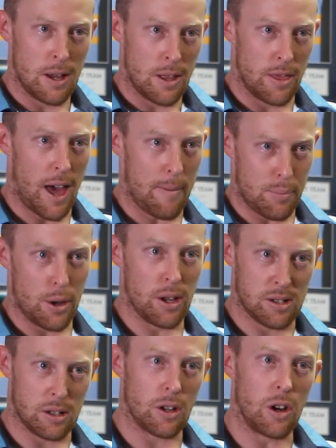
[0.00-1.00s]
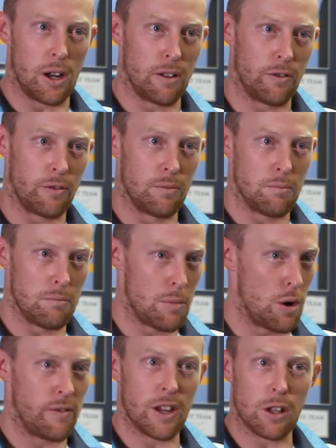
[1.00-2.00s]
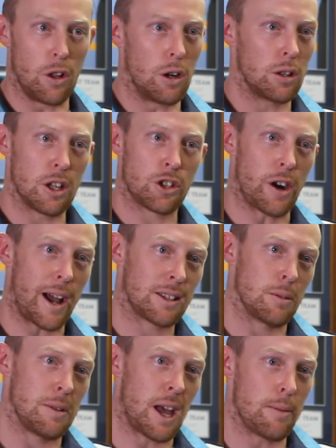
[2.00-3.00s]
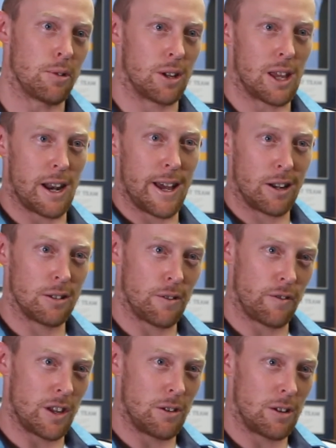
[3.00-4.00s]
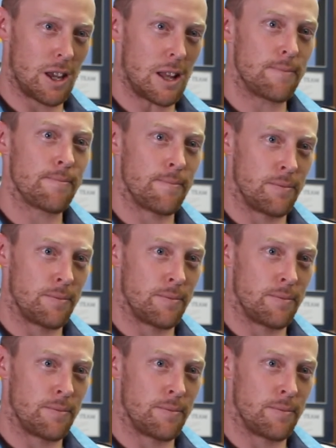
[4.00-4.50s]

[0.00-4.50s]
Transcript: that person kind of moving along the track to be able to get out on the field again.